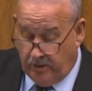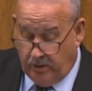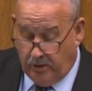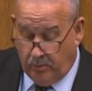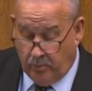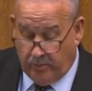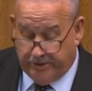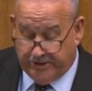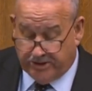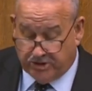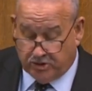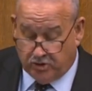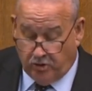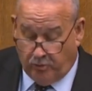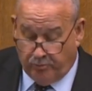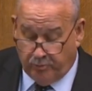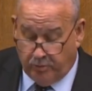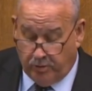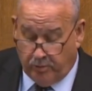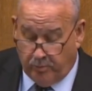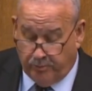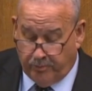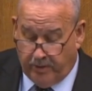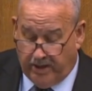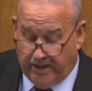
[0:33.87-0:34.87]
when this
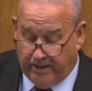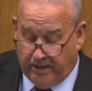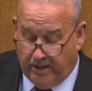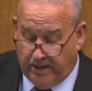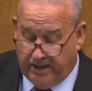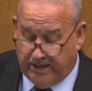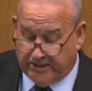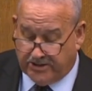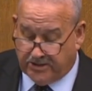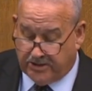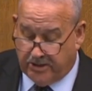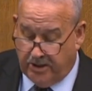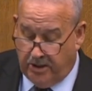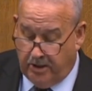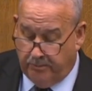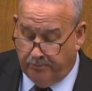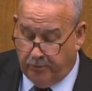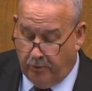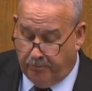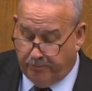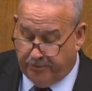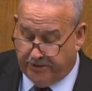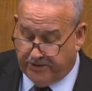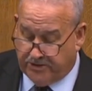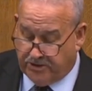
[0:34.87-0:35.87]
government will at last
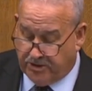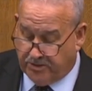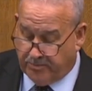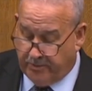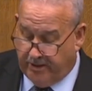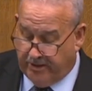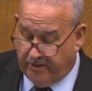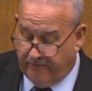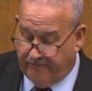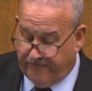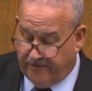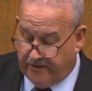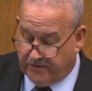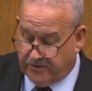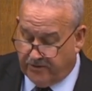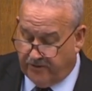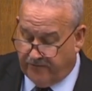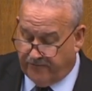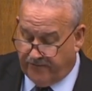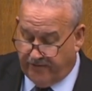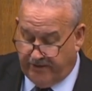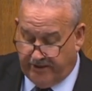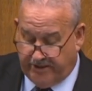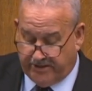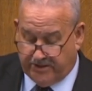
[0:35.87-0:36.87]
put British manufacturers
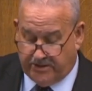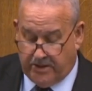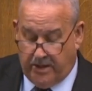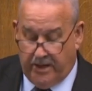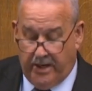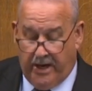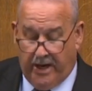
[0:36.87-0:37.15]
first